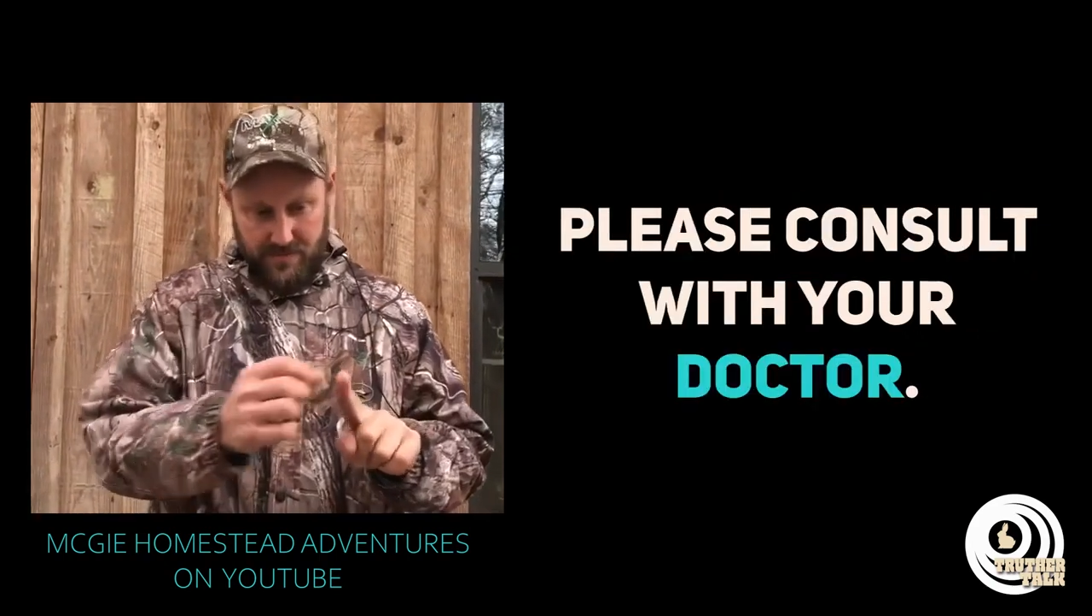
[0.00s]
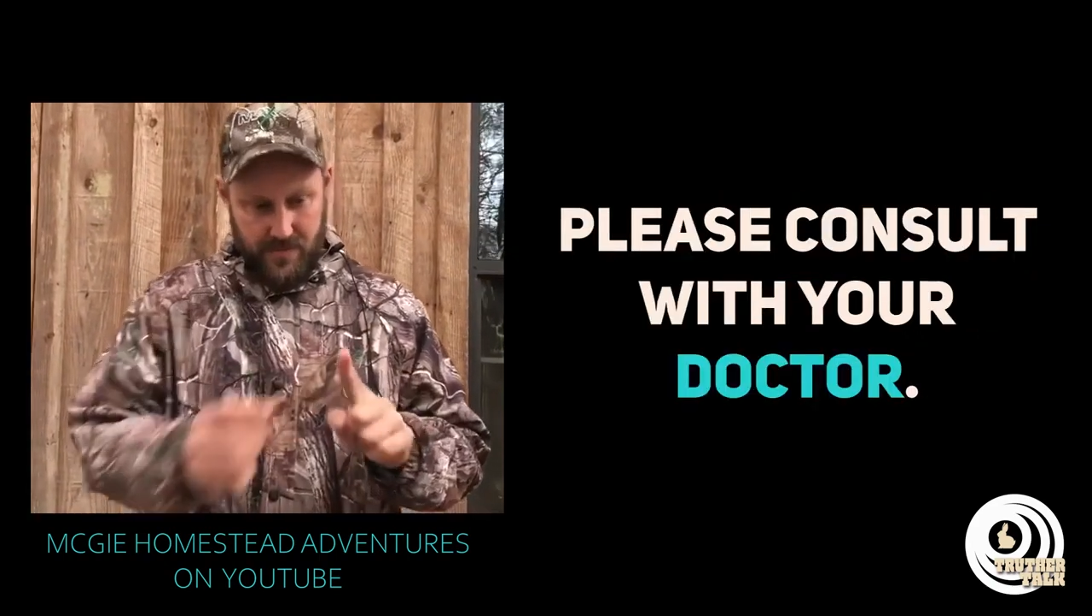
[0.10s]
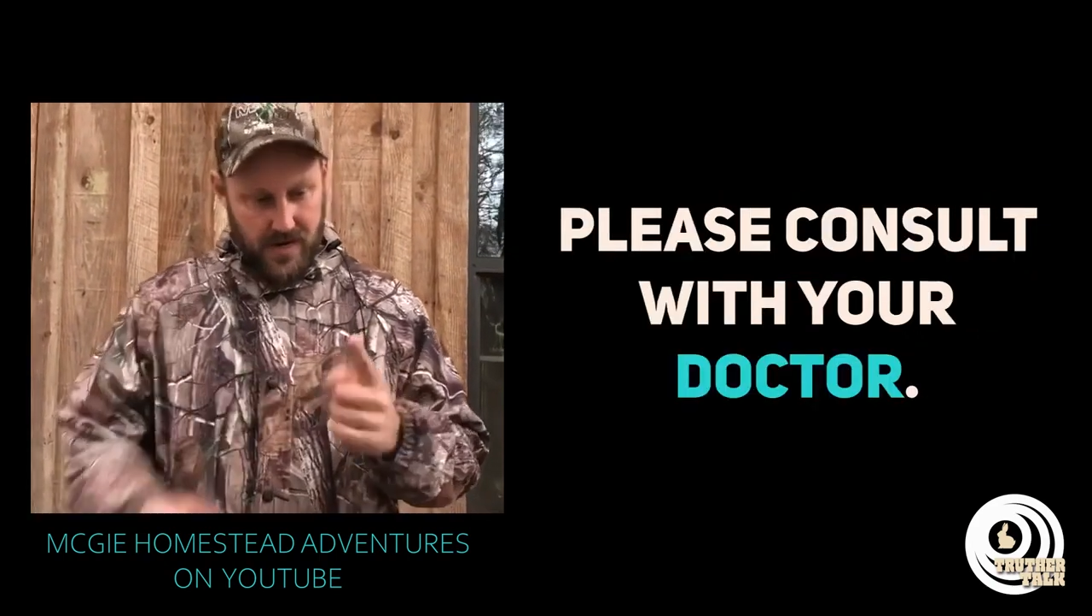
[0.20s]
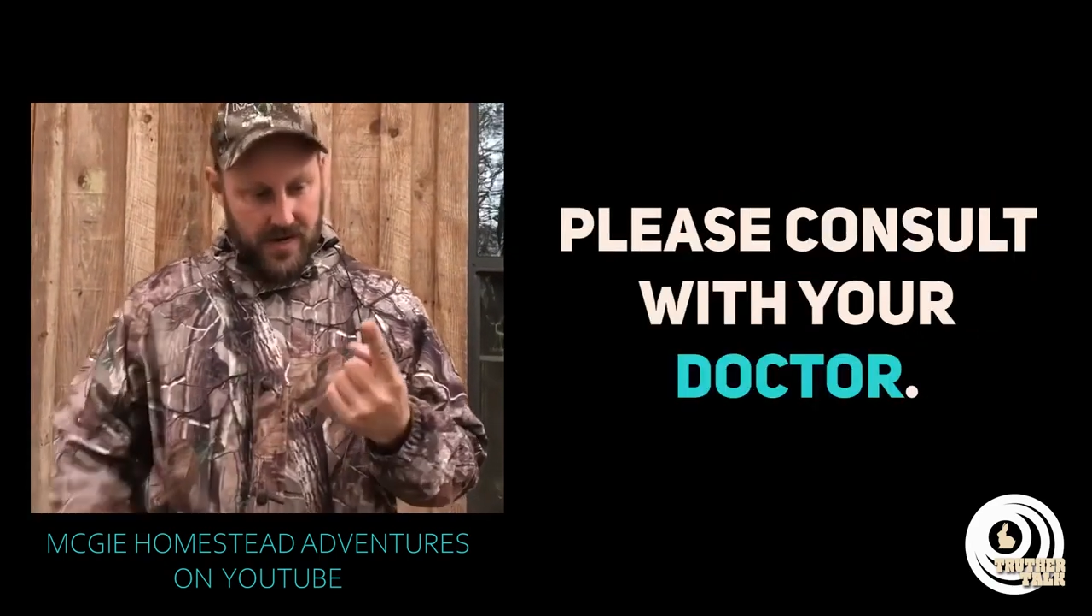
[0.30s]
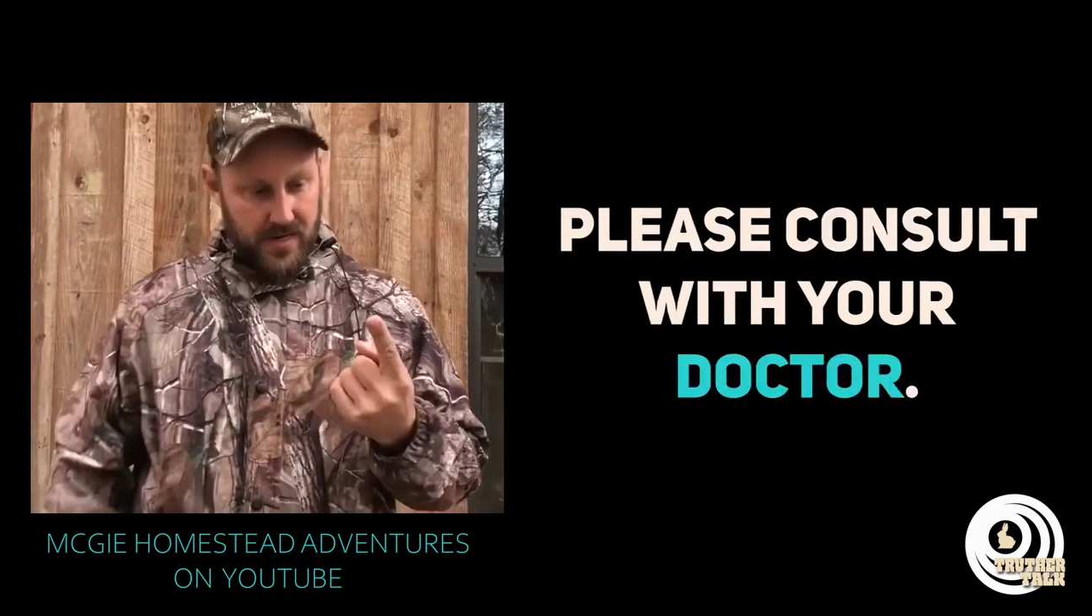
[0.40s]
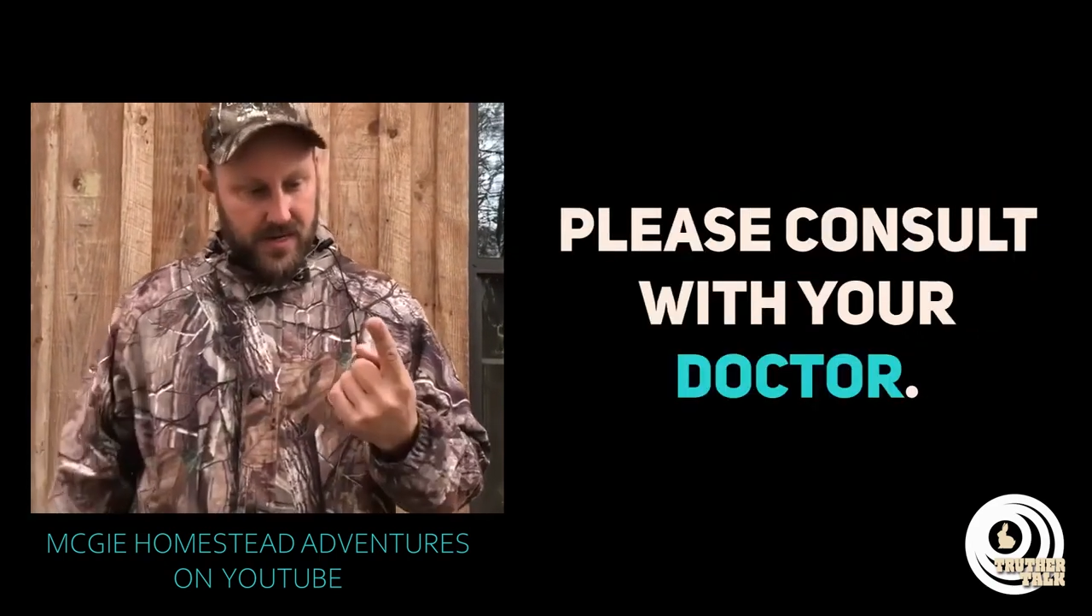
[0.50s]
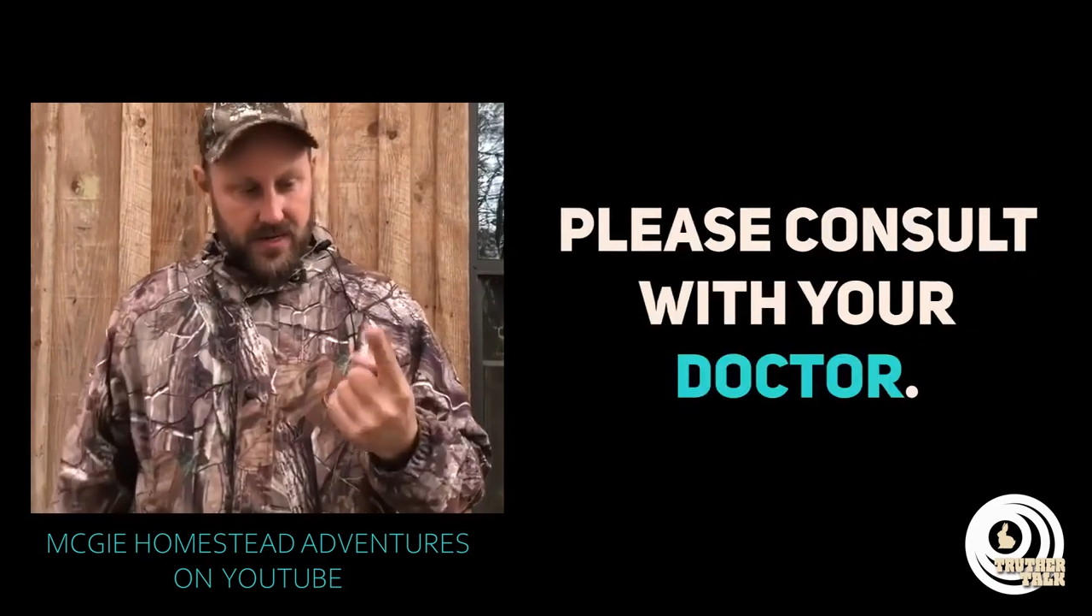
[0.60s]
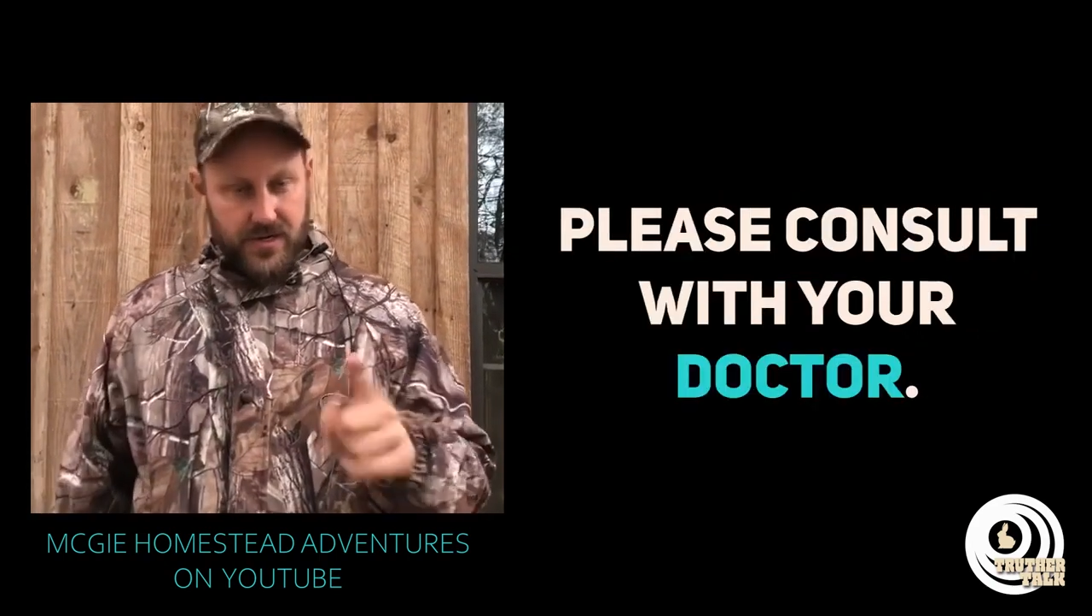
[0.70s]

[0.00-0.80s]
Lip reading: mark there